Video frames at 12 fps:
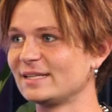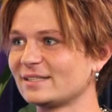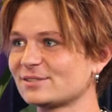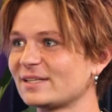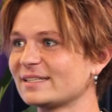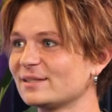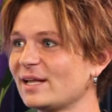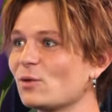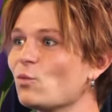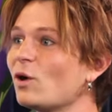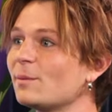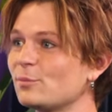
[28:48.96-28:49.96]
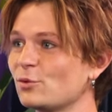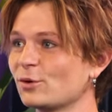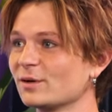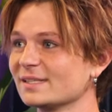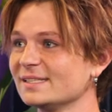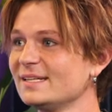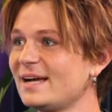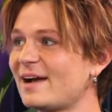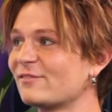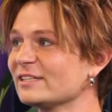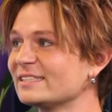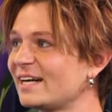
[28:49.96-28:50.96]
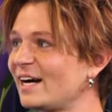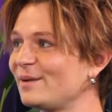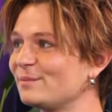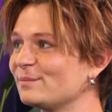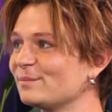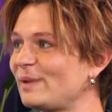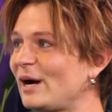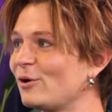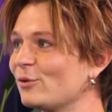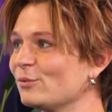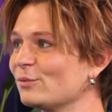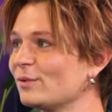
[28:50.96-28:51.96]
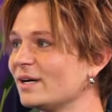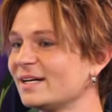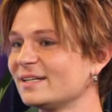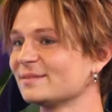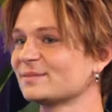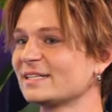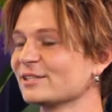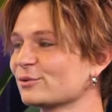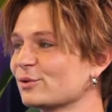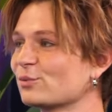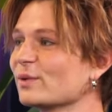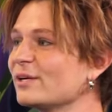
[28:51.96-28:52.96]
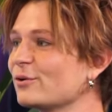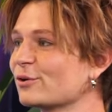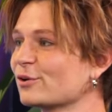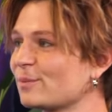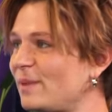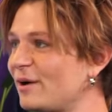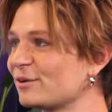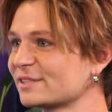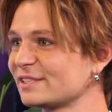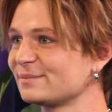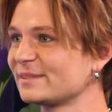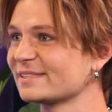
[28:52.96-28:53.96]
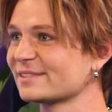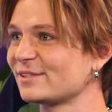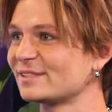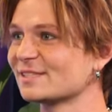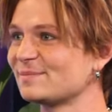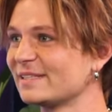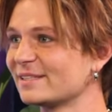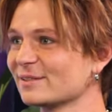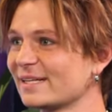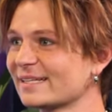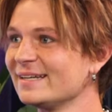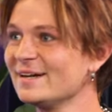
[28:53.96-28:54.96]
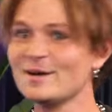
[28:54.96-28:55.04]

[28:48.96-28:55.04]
and so I'd get like one board every time Powell, Killer would reorder a Powell shipment. So I'd just be there like,